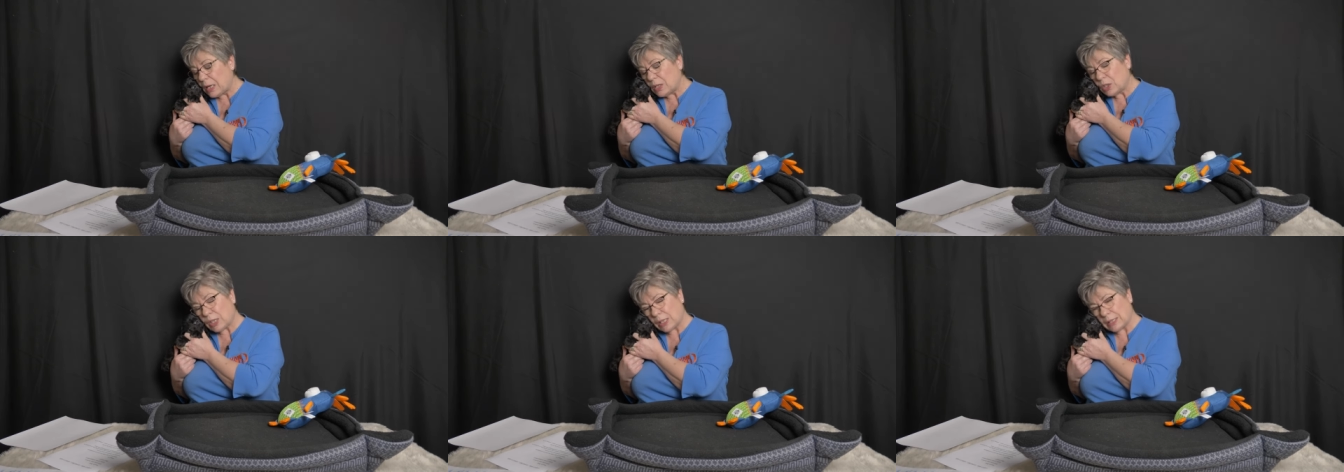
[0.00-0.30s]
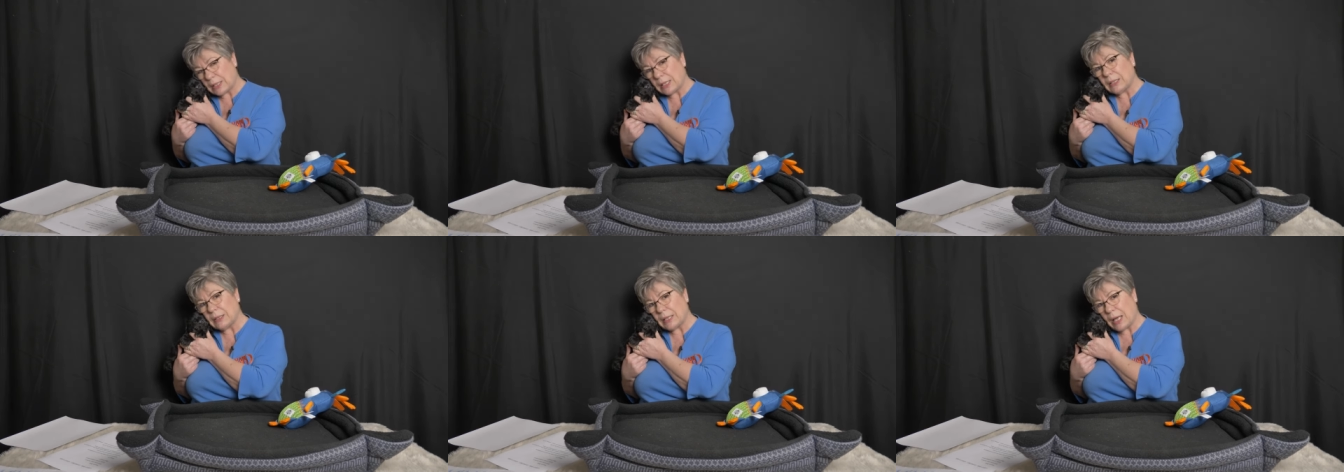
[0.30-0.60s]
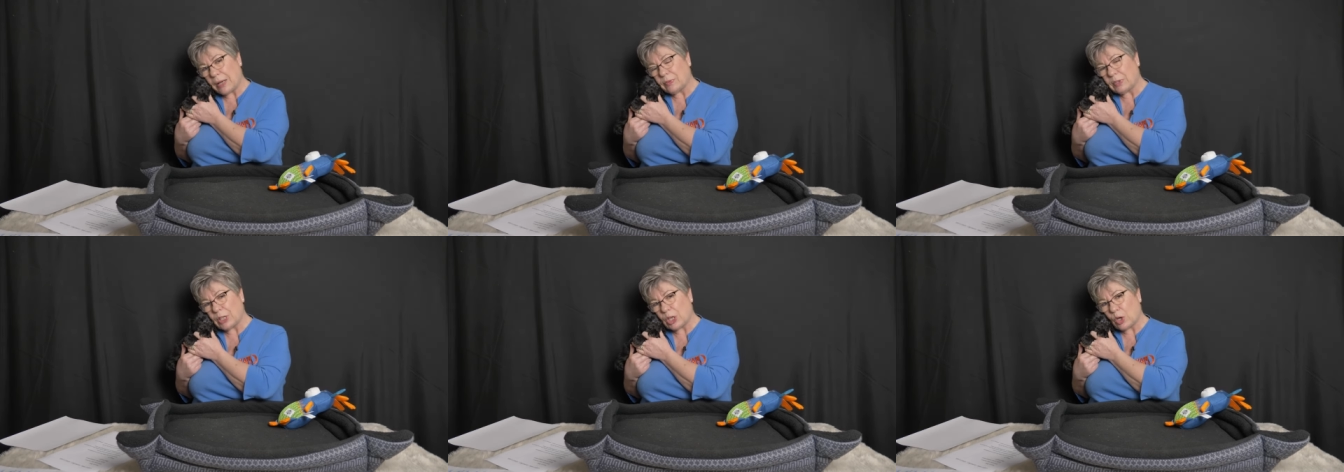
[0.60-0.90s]
She has a
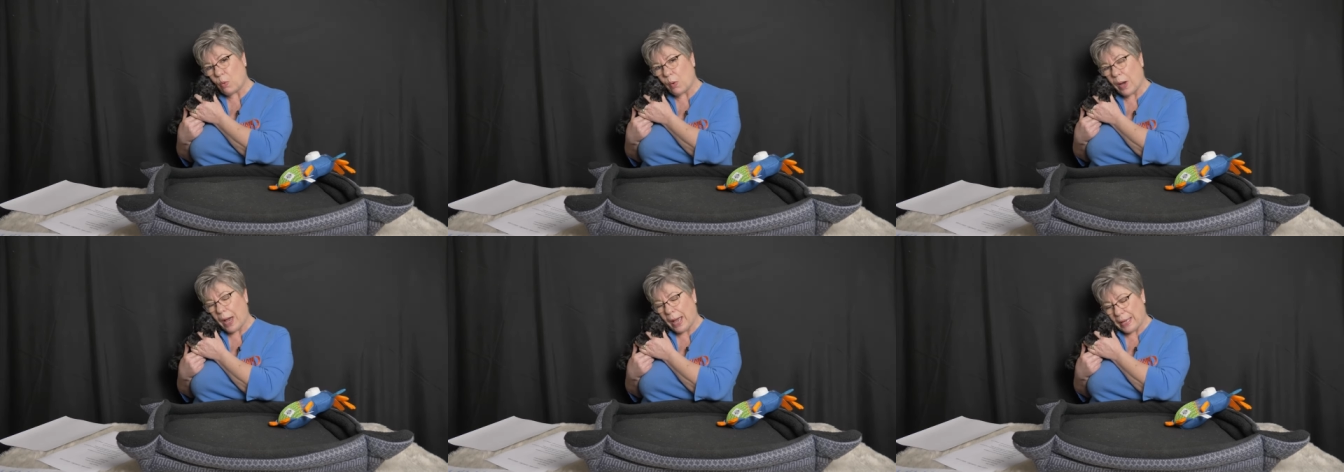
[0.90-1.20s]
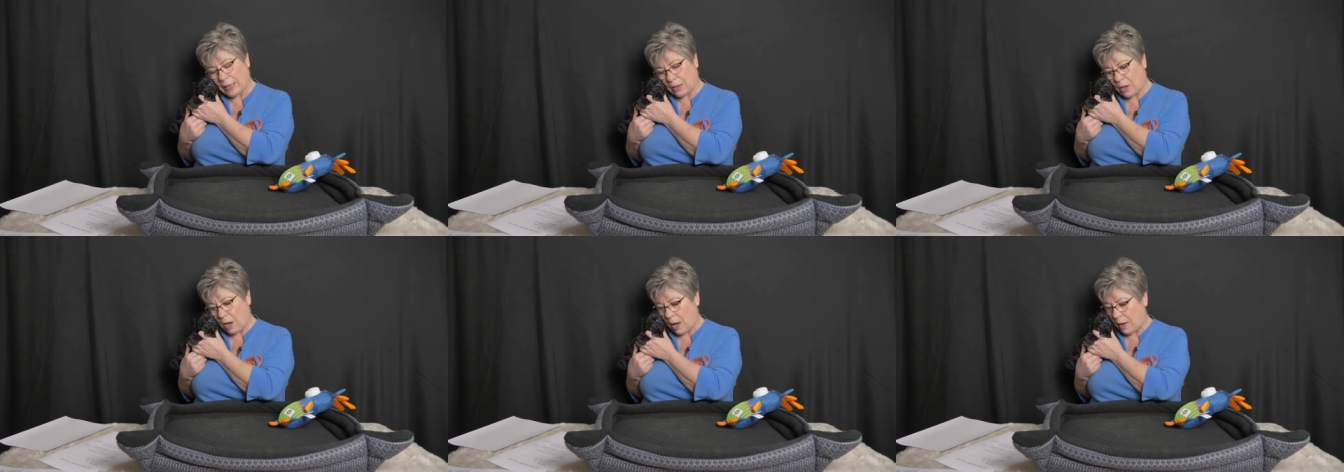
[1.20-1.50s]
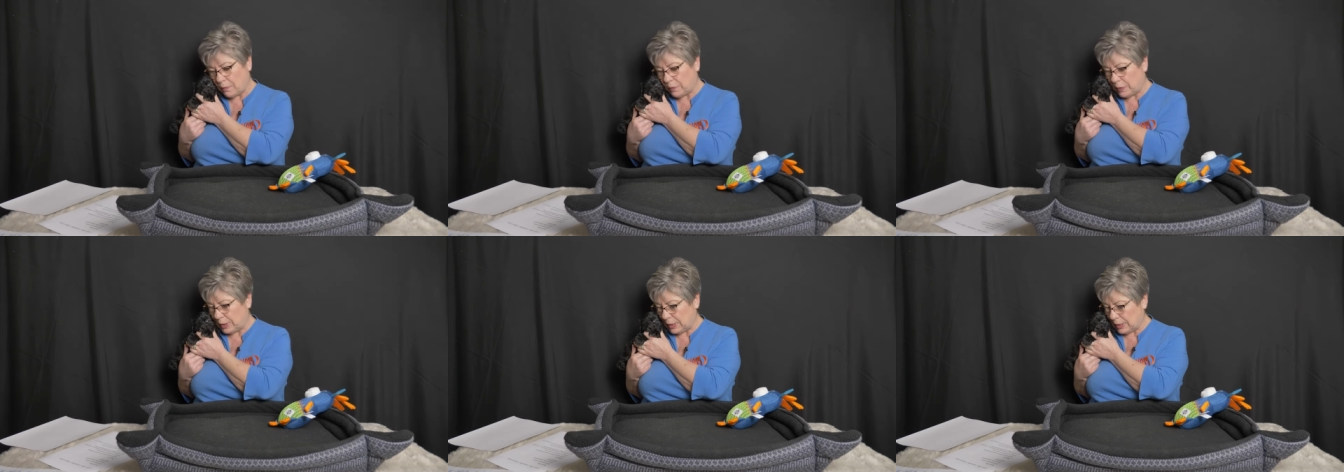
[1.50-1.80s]
lovely, quiet
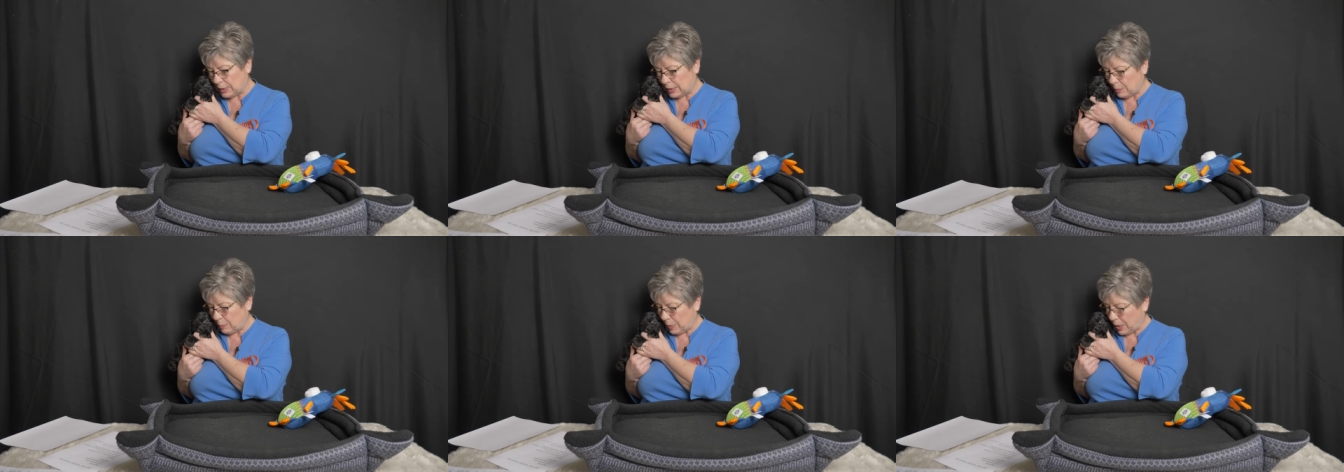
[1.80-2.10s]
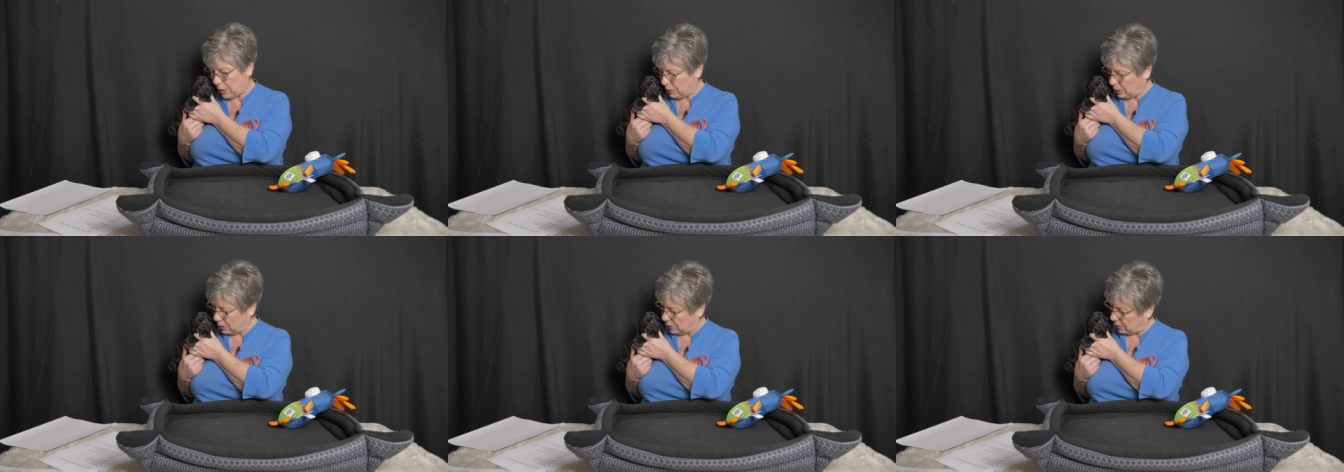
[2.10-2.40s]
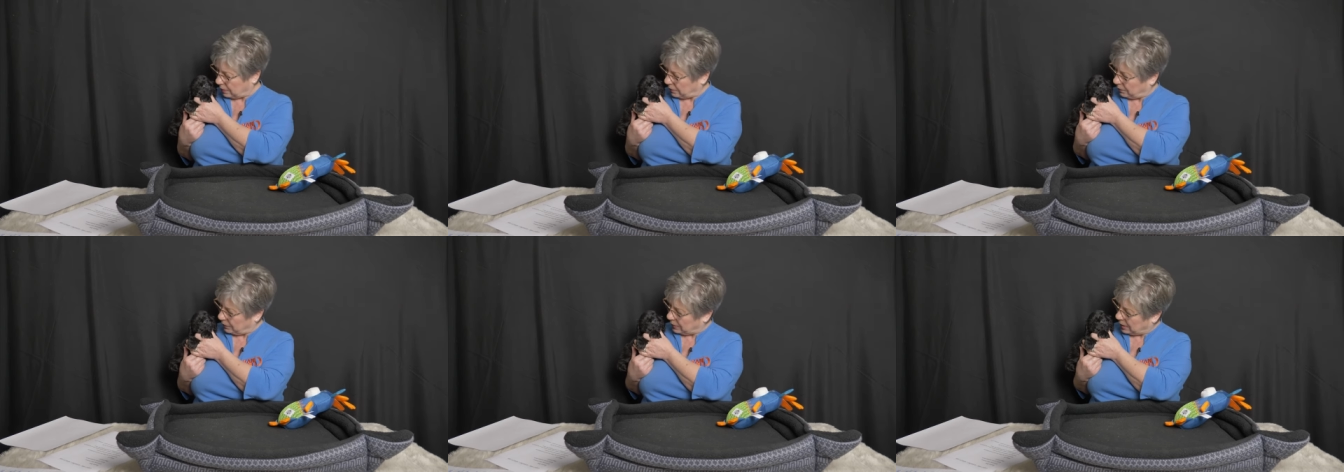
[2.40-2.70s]
confidence about
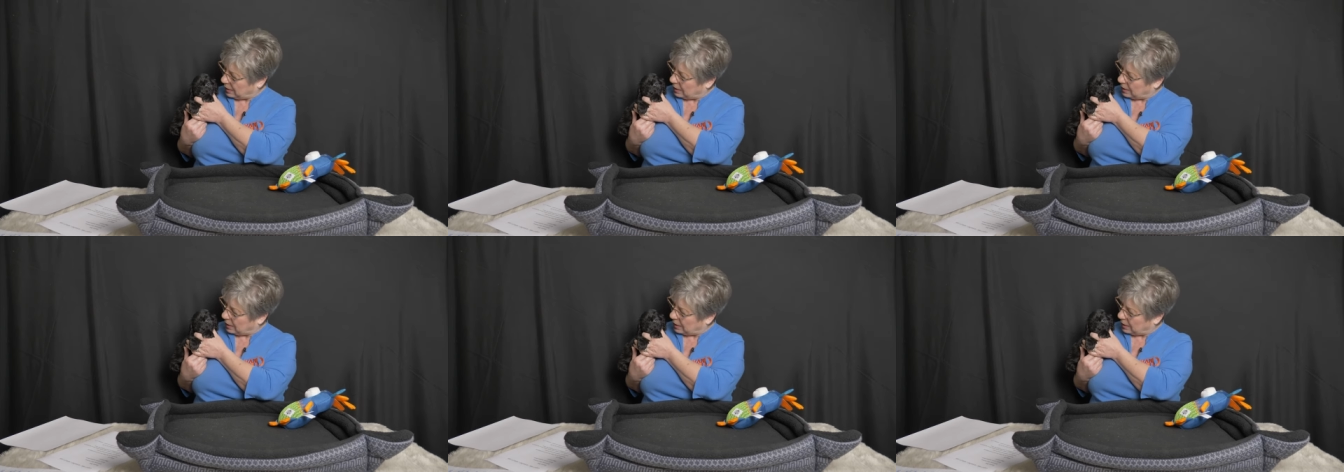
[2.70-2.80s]
her.